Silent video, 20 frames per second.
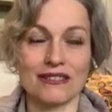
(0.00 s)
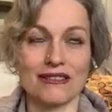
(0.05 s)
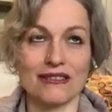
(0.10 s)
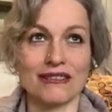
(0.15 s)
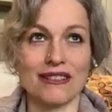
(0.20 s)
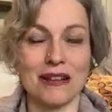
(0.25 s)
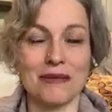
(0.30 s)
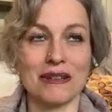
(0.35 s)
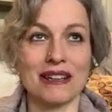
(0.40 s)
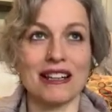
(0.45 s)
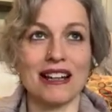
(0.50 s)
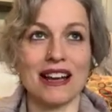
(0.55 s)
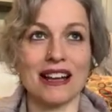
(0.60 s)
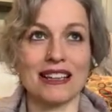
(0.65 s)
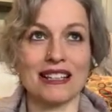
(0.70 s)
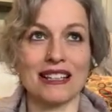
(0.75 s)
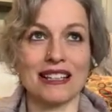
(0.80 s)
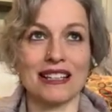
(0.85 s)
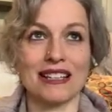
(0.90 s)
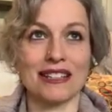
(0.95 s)
I mean,
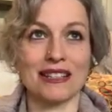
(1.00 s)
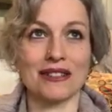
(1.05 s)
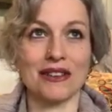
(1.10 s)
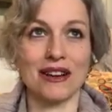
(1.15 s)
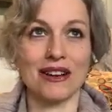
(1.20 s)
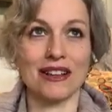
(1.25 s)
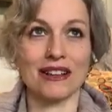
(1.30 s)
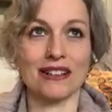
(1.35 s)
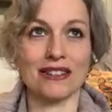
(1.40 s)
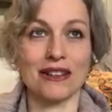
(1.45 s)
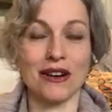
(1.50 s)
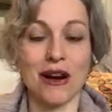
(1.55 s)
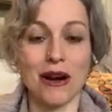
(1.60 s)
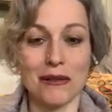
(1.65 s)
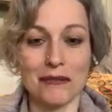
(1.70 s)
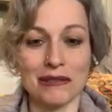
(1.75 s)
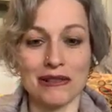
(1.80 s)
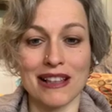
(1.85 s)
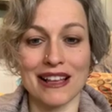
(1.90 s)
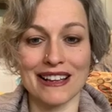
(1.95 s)
it's not
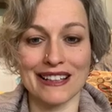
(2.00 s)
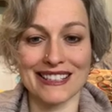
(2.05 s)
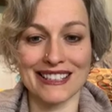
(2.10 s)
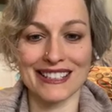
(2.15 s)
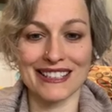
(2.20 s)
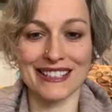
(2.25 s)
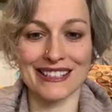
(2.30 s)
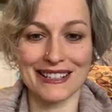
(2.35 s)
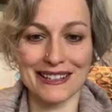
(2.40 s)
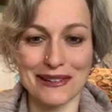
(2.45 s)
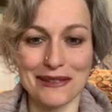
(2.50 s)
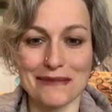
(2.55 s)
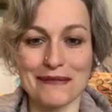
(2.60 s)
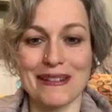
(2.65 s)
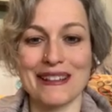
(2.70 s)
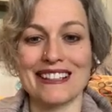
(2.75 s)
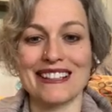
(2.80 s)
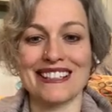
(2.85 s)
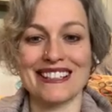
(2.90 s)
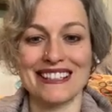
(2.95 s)
complex to do, but
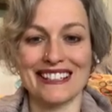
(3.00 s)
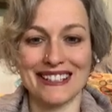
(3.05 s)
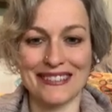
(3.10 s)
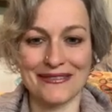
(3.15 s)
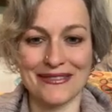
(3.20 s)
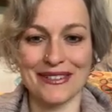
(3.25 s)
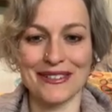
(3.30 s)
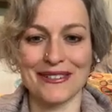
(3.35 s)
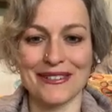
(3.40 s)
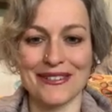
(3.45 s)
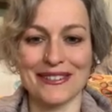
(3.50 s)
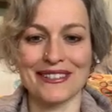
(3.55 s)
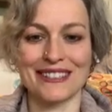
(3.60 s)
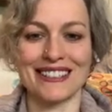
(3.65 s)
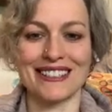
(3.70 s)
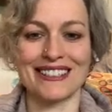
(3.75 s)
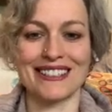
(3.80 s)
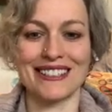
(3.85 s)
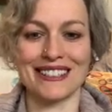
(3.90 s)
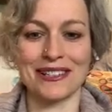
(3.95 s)
it's difficult
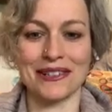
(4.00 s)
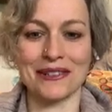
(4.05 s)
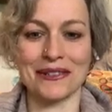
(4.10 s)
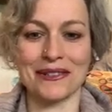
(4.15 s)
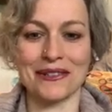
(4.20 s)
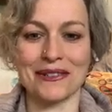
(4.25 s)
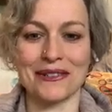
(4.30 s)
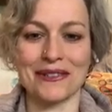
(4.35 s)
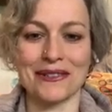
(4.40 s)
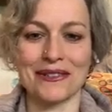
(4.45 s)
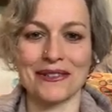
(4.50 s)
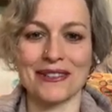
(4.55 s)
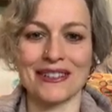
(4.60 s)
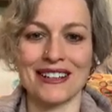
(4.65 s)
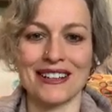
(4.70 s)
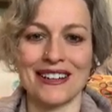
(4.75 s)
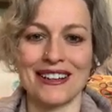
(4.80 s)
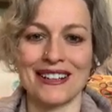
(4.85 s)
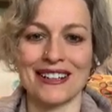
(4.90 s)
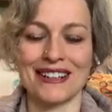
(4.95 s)
to
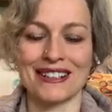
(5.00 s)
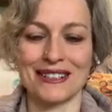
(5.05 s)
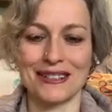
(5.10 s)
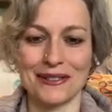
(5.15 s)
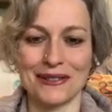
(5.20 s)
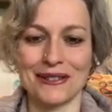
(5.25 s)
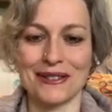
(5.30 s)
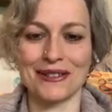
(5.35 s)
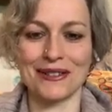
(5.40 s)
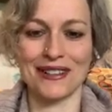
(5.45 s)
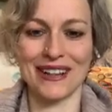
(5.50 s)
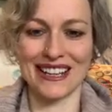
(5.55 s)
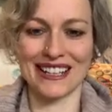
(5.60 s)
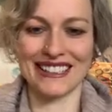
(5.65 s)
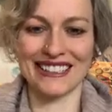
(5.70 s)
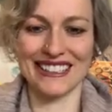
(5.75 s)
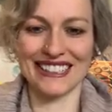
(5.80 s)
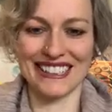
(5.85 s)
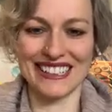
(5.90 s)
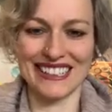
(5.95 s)
do
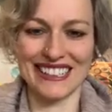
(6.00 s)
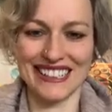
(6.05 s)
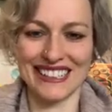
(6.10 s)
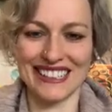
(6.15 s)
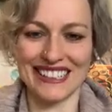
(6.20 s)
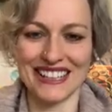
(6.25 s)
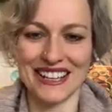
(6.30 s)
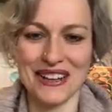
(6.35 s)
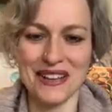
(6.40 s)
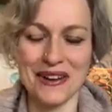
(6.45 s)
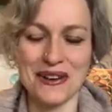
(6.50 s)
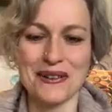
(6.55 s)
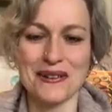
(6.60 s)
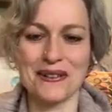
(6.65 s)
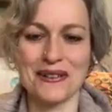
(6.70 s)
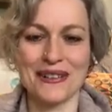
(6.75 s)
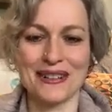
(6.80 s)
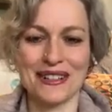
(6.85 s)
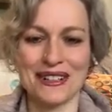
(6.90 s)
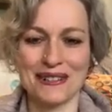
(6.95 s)
correctly,
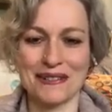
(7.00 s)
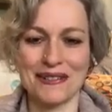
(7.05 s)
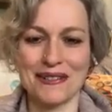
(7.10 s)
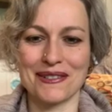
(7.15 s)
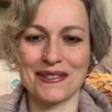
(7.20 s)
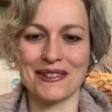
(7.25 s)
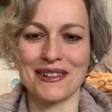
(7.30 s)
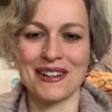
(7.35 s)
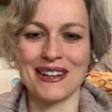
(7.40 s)
or to